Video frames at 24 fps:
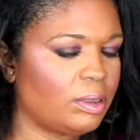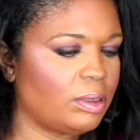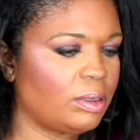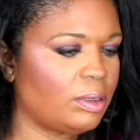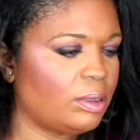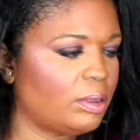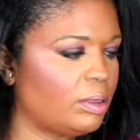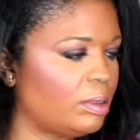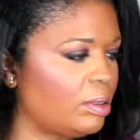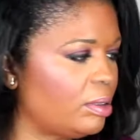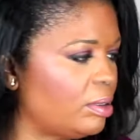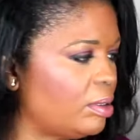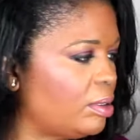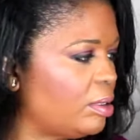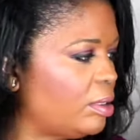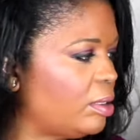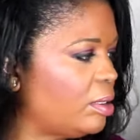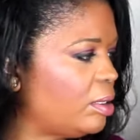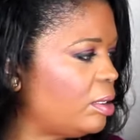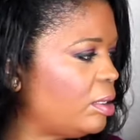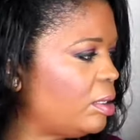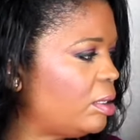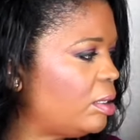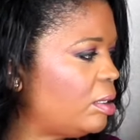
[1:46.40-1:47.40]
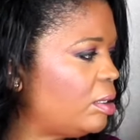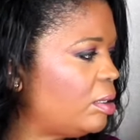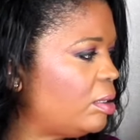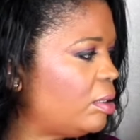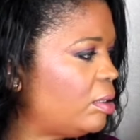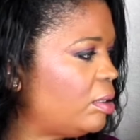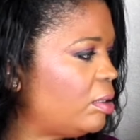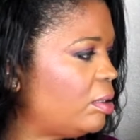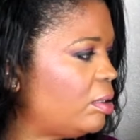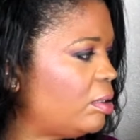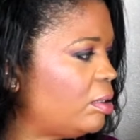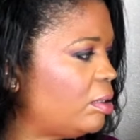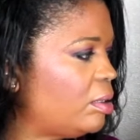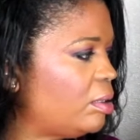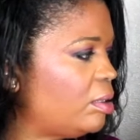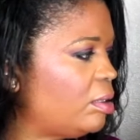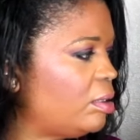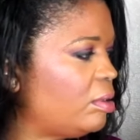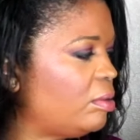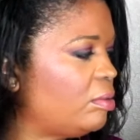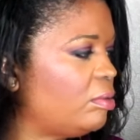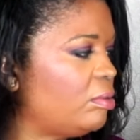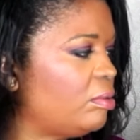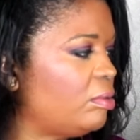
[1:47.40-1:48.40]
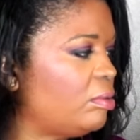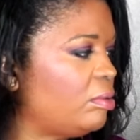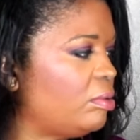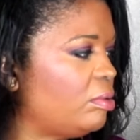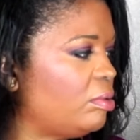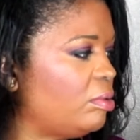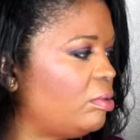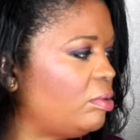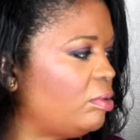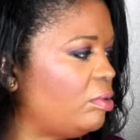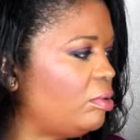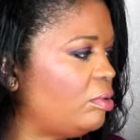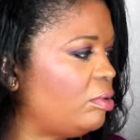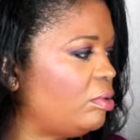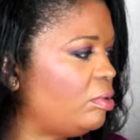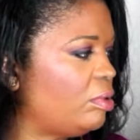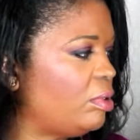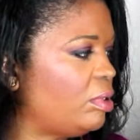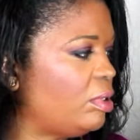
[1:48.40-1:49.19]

[no speech]